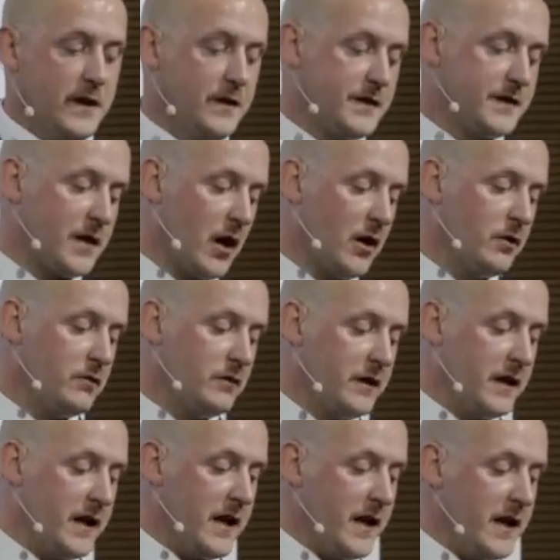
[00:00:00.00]
So,
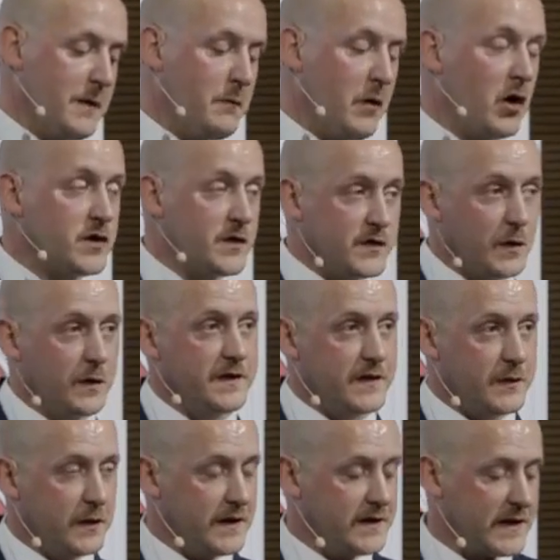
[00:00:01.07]
in March of
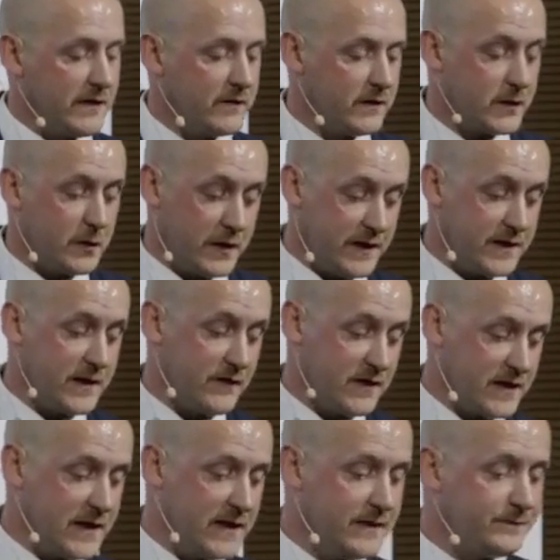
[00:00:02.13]

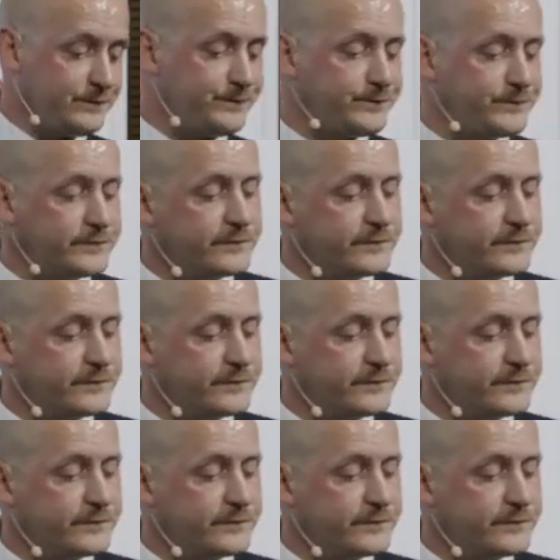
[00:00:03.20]
2017,